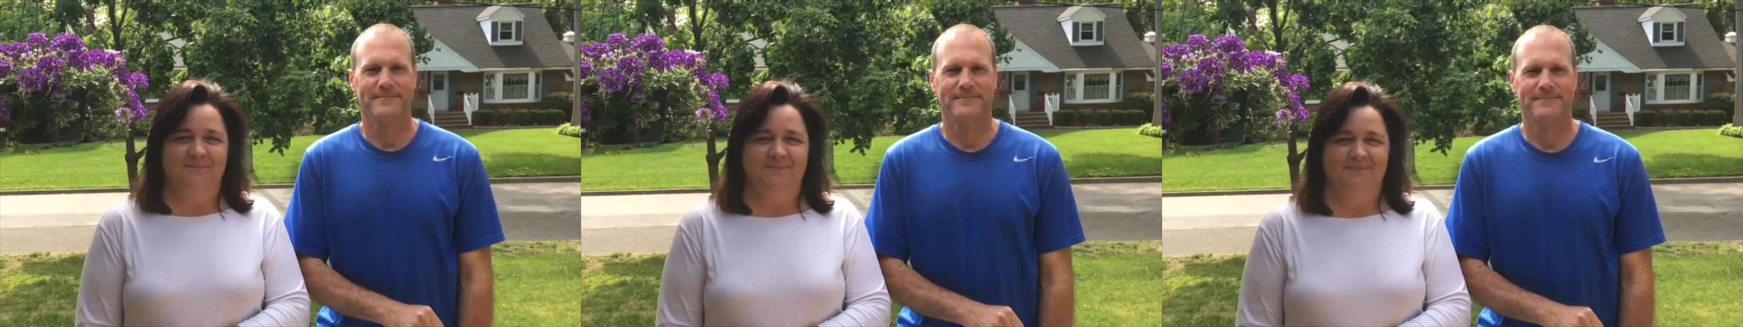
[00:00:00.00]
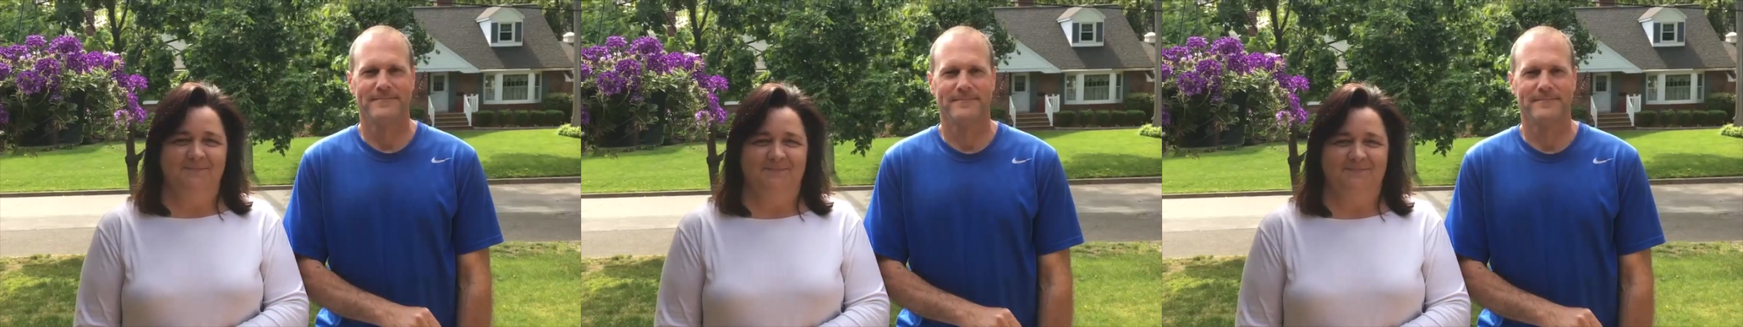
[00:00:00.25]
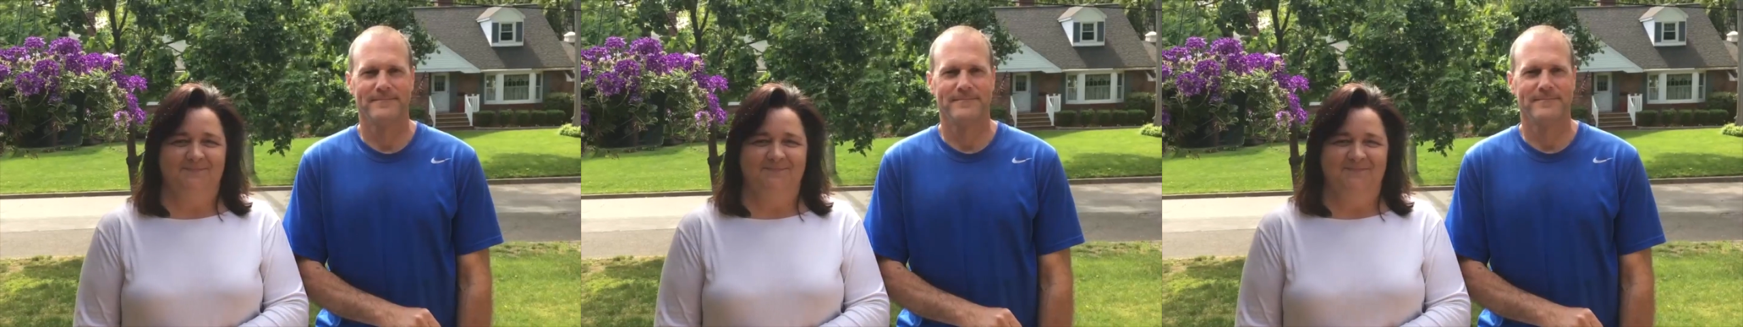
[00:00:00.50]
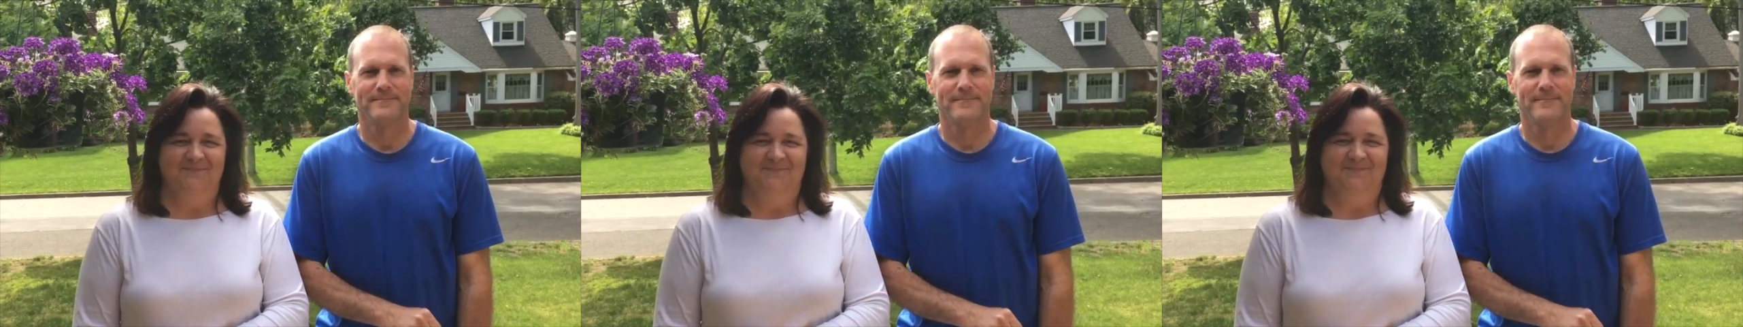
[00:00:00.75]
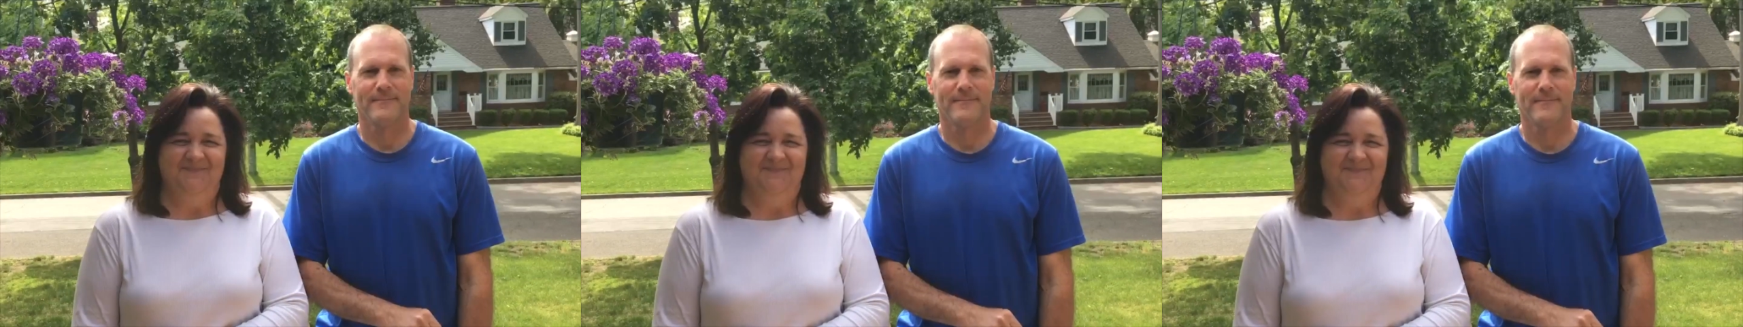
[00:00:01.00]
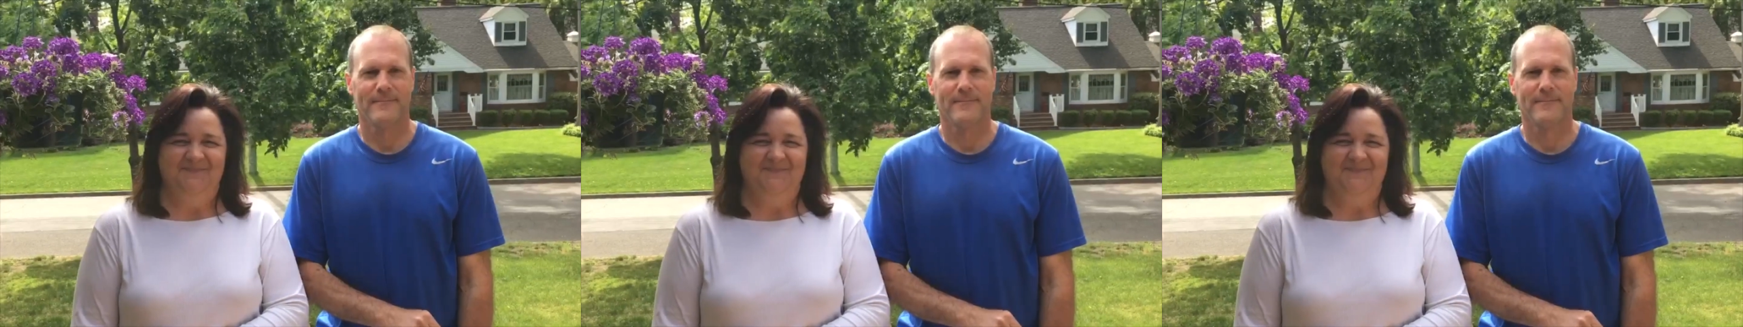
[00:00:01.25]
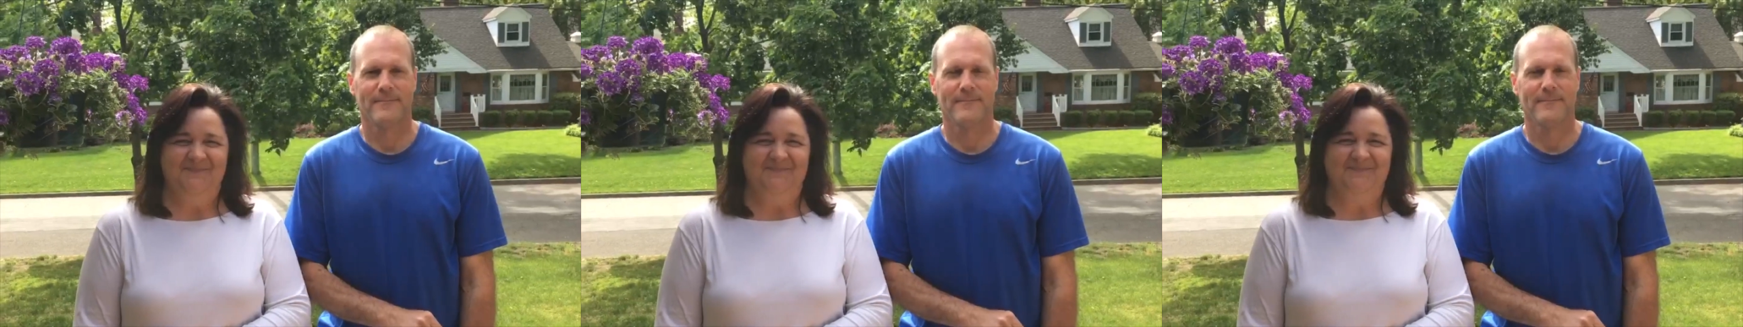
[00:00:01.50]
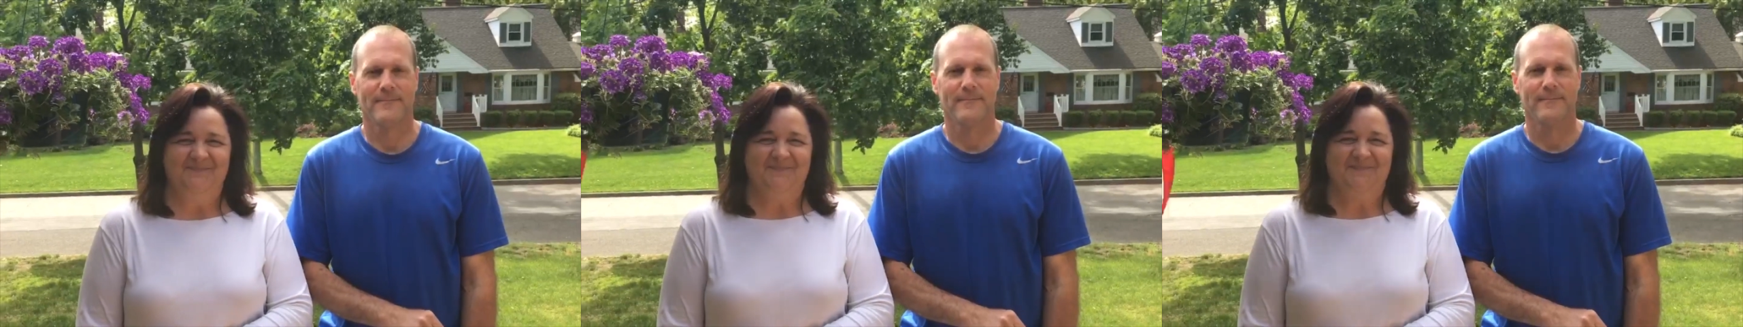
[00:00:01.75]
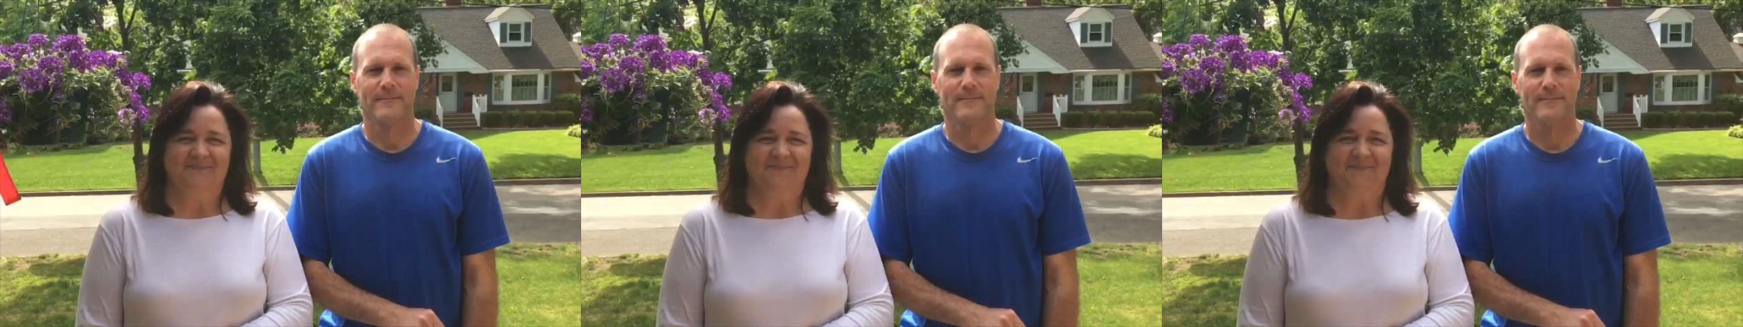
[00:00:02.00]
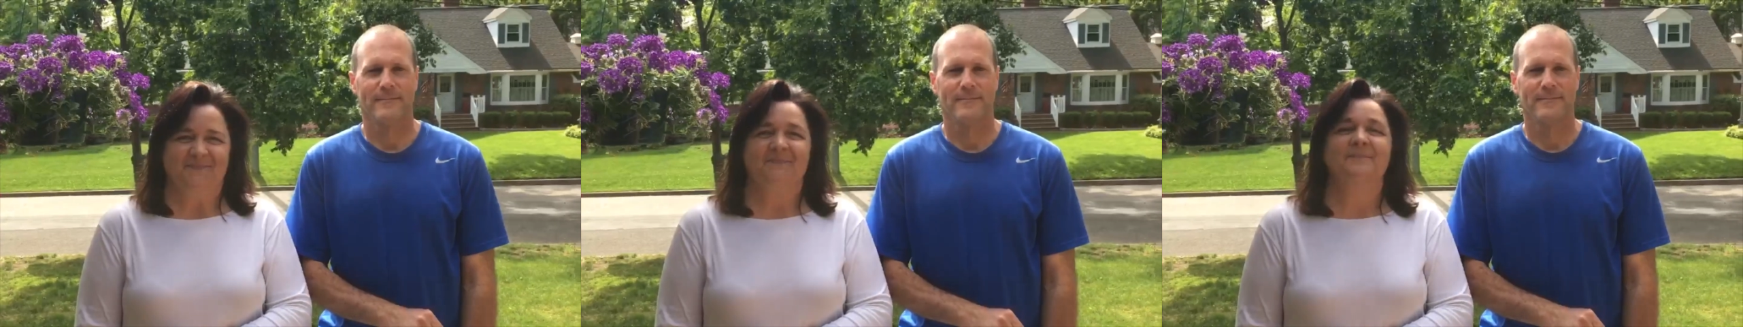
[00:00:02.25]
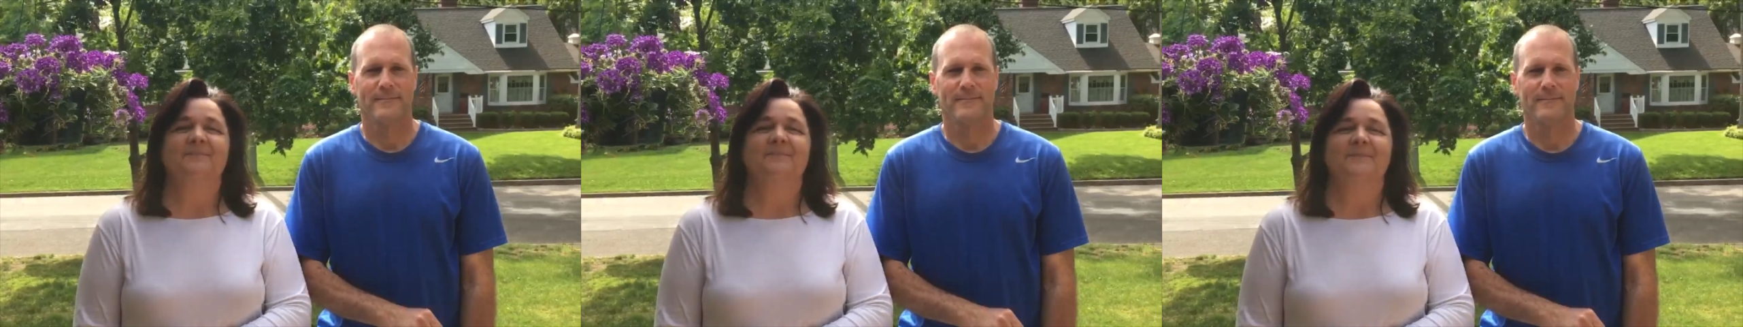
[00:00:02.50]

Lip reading: (silence)